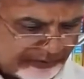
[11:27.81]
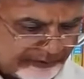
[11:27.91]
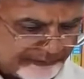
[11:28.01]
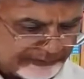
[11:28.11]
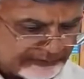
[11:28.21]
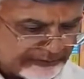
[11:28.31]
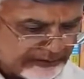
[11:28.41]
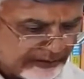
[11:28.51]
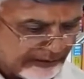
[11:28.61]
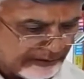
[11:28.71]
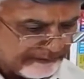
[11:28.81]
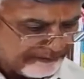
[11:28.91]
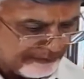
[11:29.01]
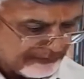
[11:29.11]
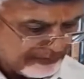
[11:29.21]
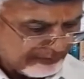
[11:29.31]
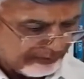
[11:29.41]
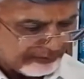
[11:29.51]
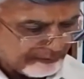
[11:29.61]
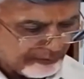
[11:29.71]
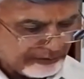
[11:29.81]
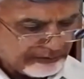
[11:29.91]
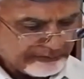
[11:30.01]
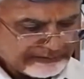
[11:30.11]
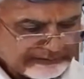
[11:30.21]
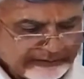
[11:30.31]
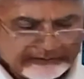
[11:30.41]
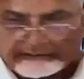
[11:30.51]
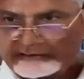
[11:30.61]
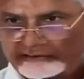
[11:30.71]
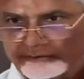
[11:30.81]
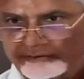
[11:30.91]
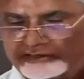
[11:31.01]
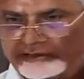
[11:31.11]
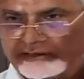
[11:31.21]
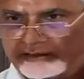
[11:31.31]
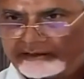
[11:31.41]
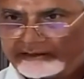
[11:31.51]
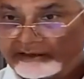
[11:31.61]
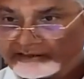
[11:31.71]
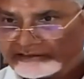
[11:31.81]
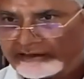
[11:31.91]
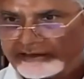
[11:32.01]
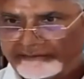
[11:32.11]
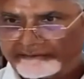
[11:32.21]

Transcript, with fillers: If you see here, Harvard University has established a case study.